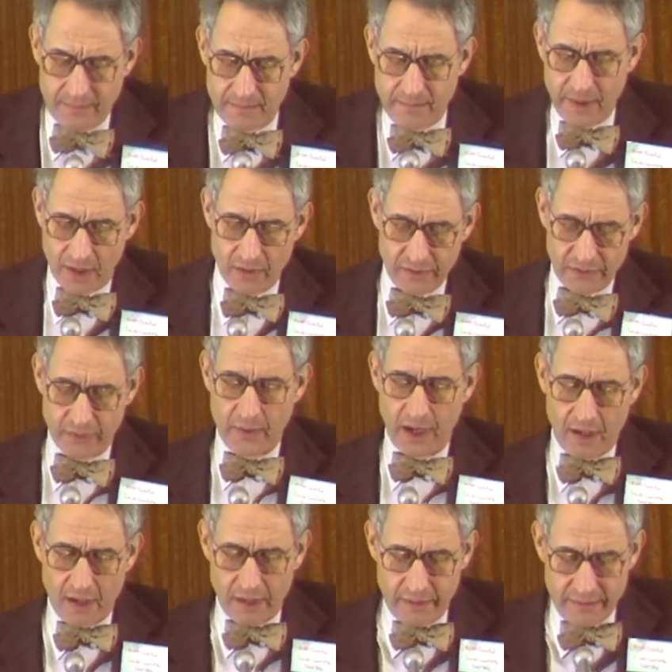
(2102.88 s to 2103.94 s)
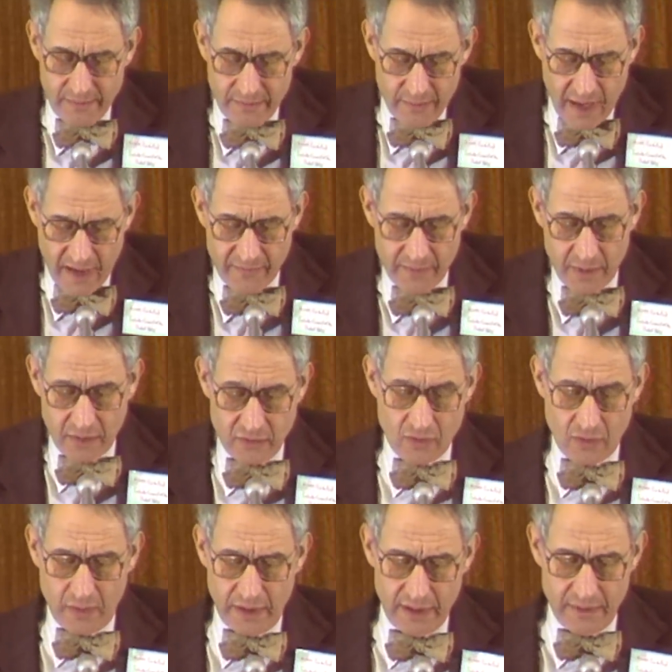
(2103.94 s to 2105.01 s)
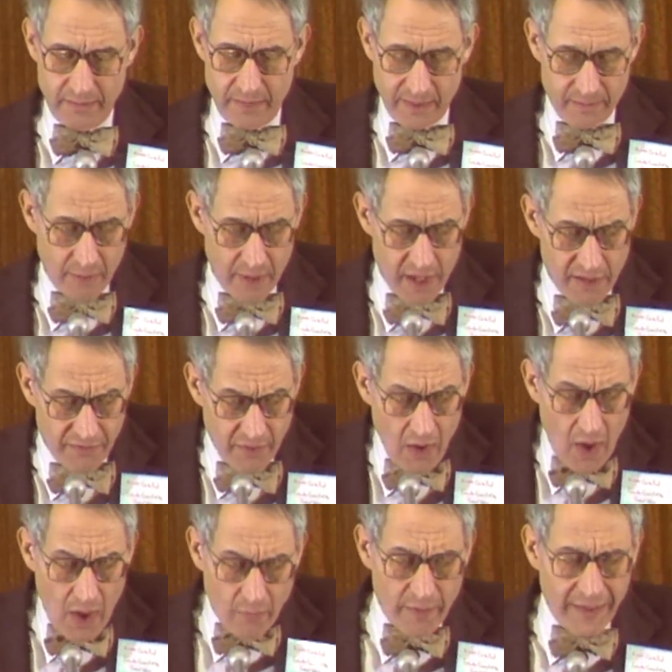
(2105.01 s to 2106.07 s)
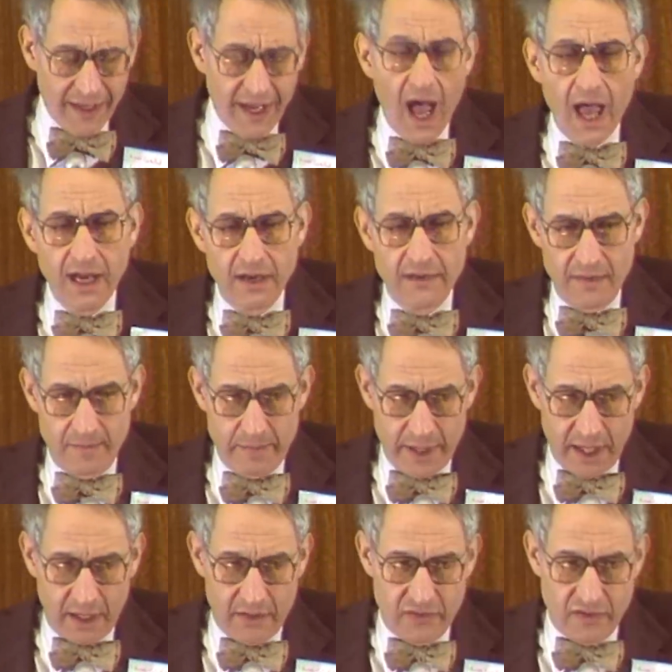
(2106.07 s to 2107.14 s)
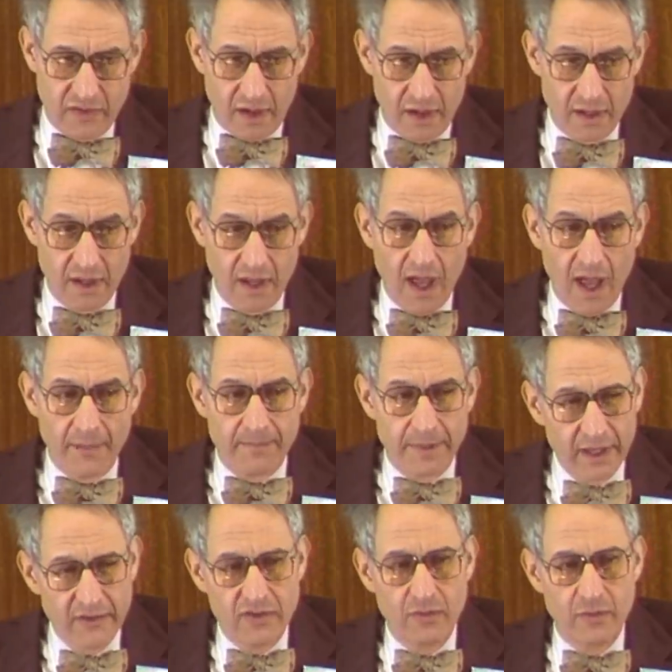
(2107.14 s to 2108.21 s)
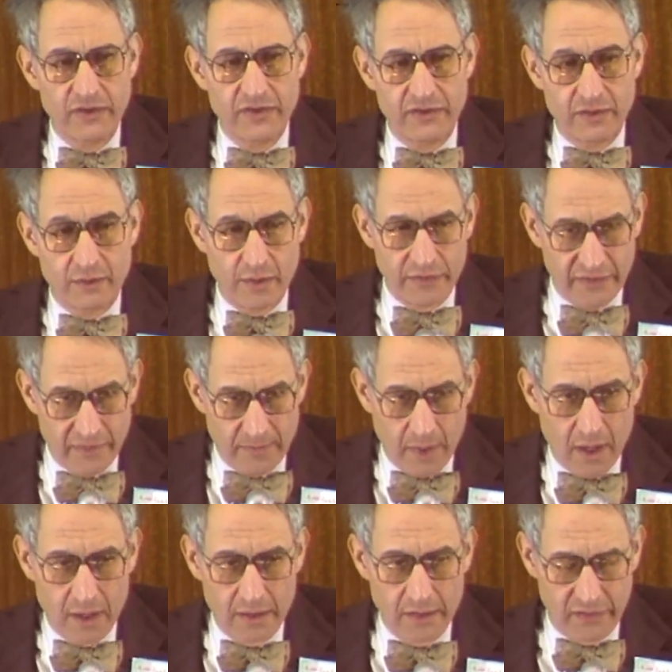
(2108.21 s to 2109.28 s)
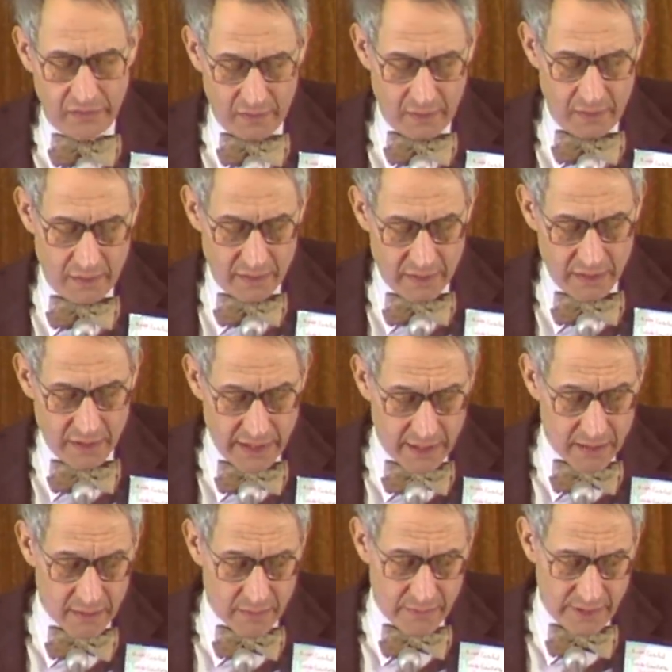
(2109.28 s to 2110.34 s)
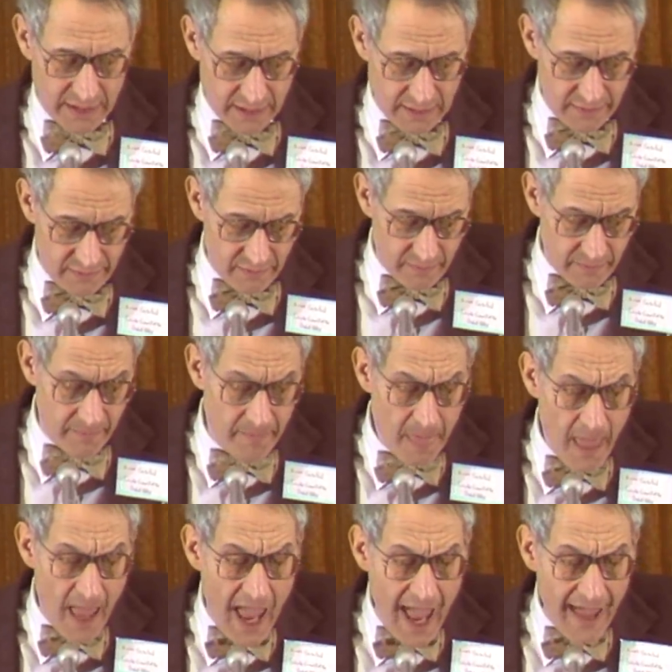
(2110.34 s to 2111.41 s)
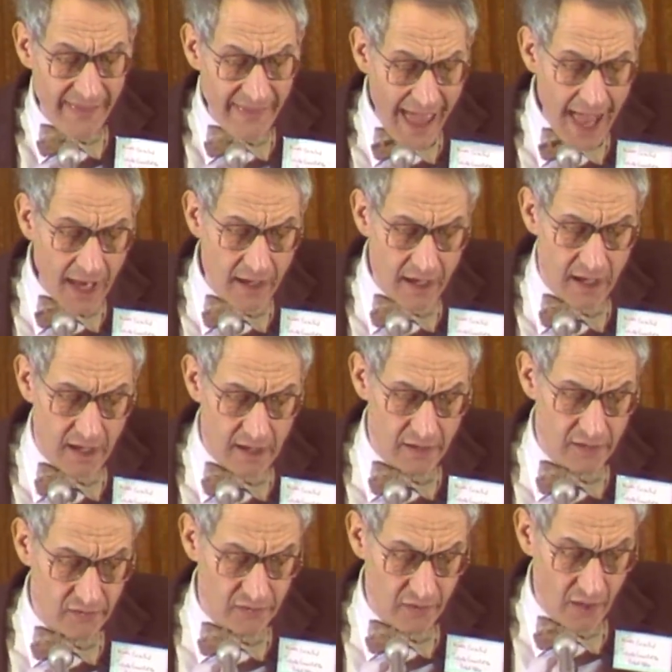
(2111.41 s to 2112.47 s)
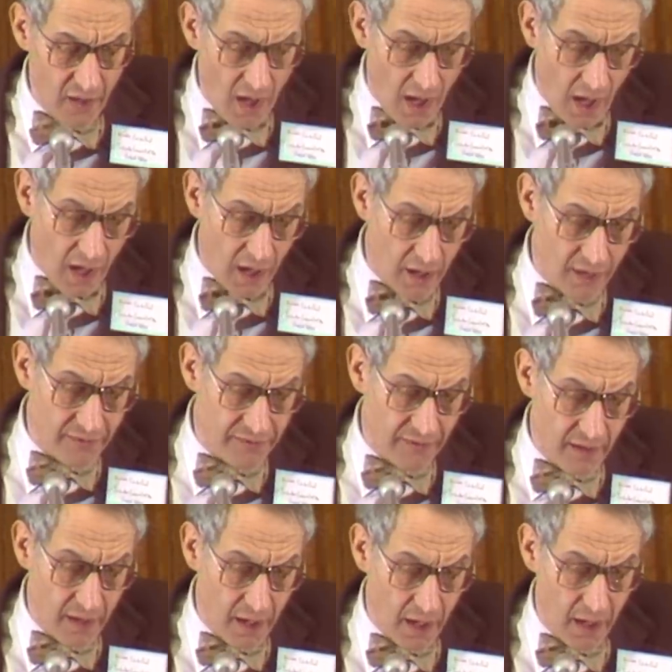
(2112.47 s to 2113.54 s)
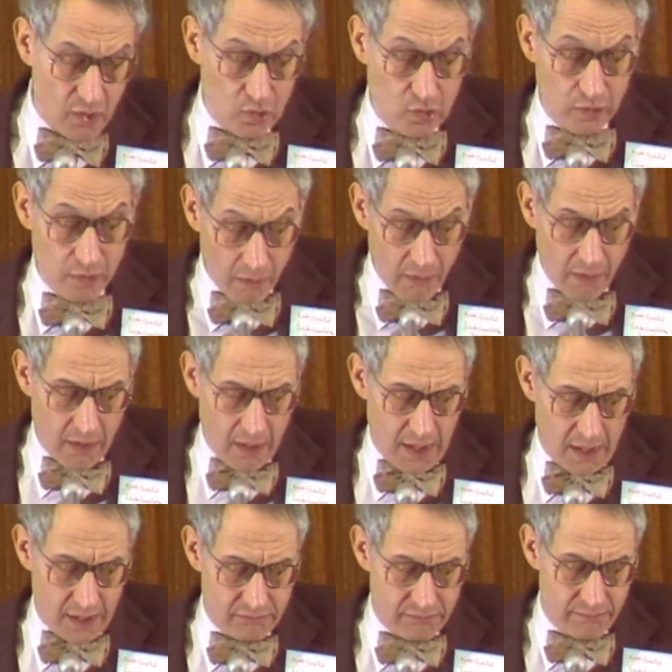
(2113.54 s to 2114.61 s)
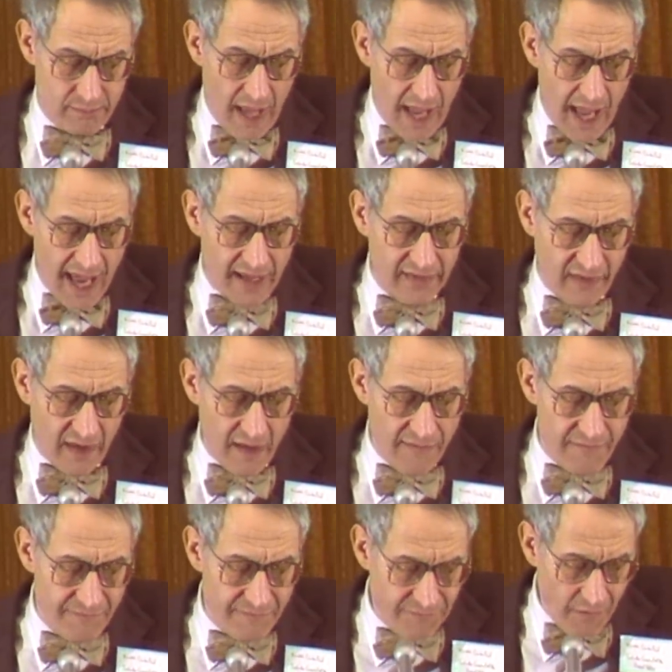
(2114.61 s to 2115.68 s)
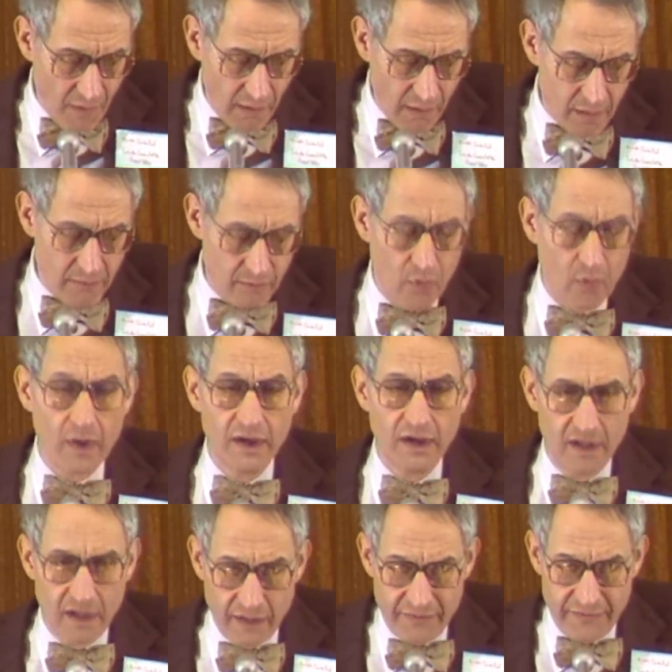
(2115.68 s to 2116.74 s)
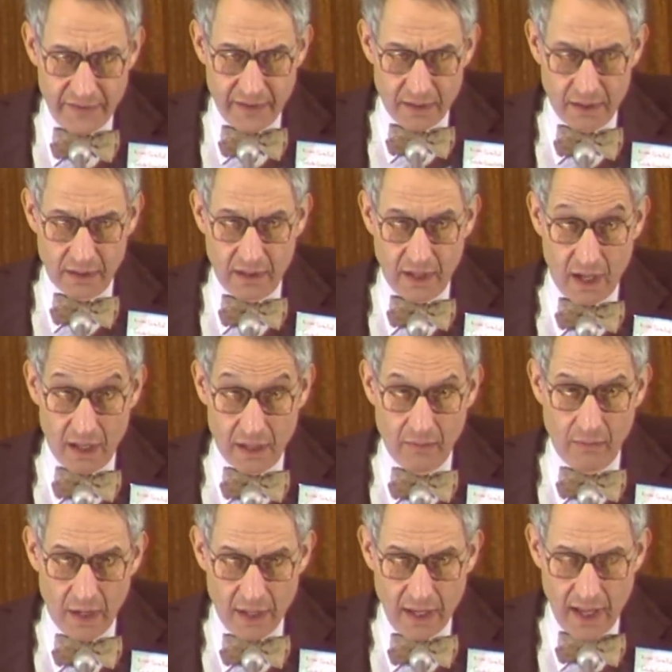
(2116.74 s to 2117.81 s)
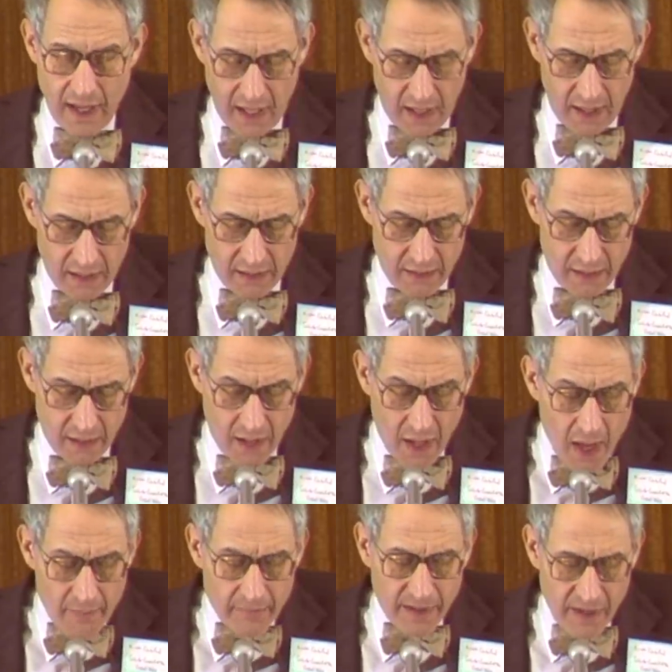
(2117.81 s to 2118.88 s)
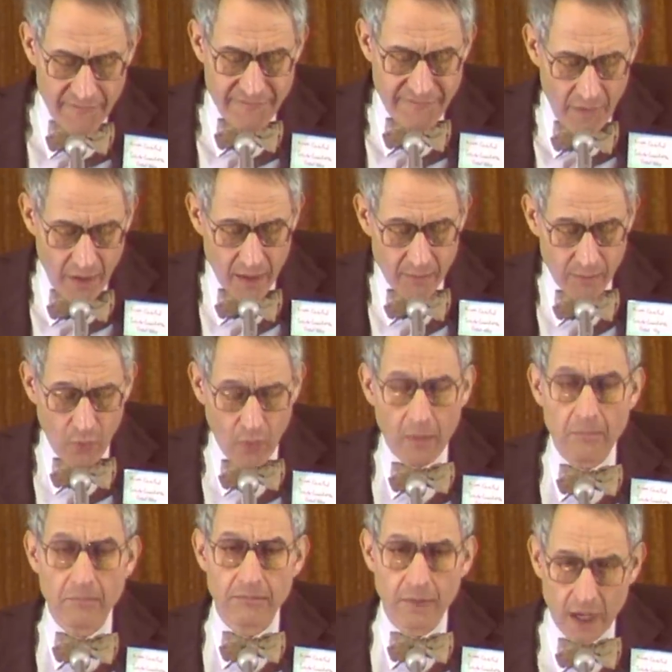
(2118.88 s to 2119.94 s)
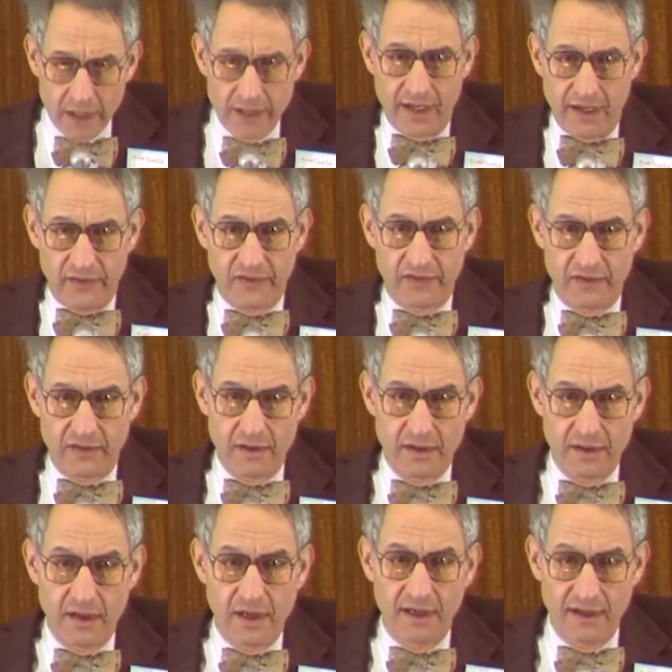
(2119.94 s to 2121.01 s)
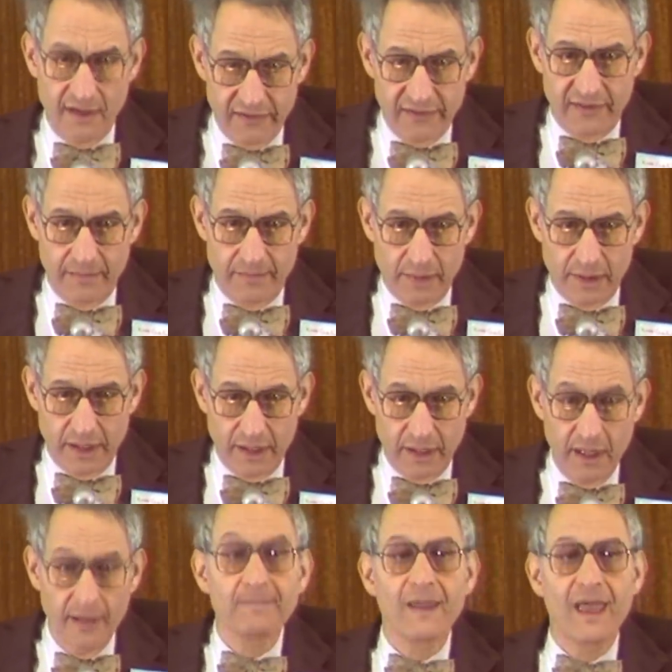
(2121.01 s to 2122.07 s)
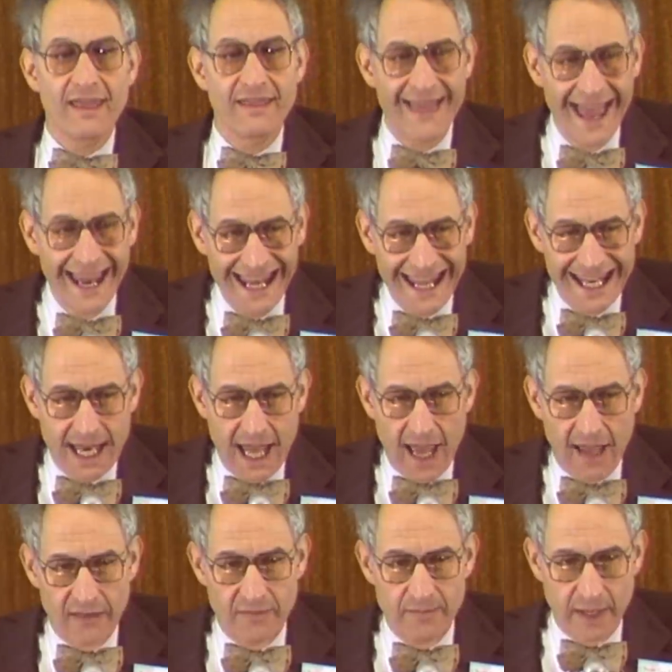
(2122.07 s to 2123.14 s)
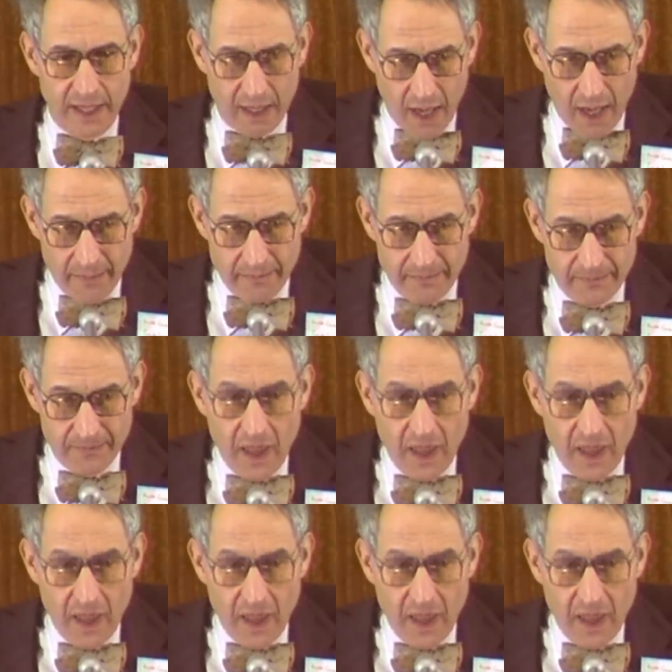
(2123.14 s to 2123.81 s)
because we have been enjoined to be brief, with a kind of a picture which is a response to legal realism, and that is of law as a far more difficult, on one hand, but a far more modest discipline than it has become.